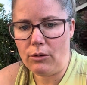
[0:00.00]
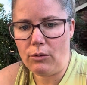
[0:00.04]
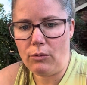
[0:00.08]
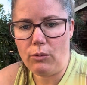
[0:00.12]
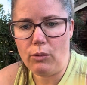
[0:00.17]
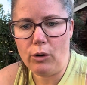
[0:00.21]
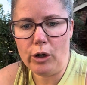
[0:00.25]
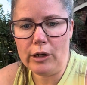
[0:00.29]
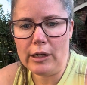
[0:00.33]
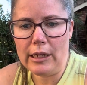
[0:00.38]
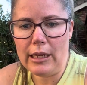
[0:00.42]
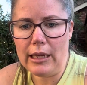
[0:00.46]

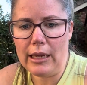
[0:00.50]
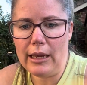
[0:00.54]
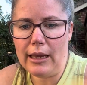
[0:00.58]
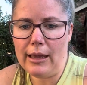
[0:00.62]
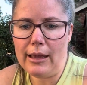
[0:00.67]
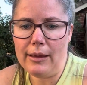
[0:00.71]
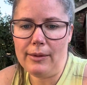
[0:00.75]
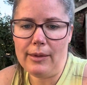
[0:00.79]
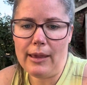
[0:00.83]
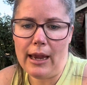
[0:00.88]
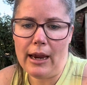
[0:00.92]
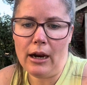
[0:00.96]
wording
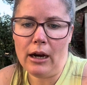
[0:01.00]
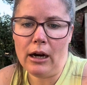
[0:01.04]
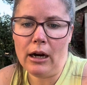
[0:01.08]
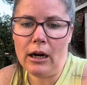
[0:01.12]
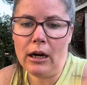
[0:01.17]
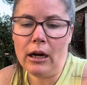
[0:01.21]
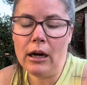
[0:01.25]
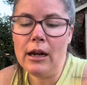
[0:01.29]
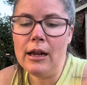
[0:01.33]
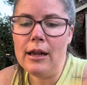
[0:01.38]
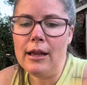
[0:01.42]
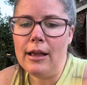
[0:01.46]
in
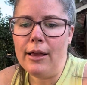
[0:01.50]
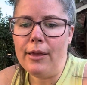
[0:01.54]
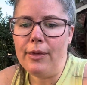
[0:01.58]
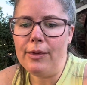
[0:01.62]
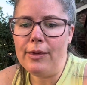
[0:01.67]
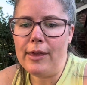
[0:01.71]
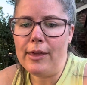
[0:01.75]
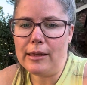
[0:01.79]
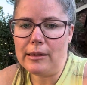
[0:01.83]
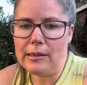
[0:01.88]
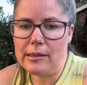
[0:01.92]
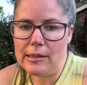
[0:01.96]
there
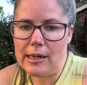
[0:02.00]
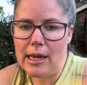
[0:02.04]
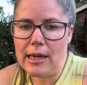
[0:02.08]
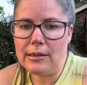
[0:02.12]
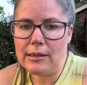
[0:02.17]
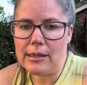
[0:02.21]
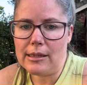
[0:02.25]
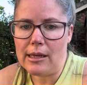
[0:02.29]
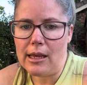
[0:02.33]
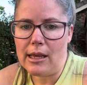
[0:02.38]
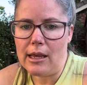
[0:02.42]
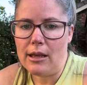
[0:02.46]
that states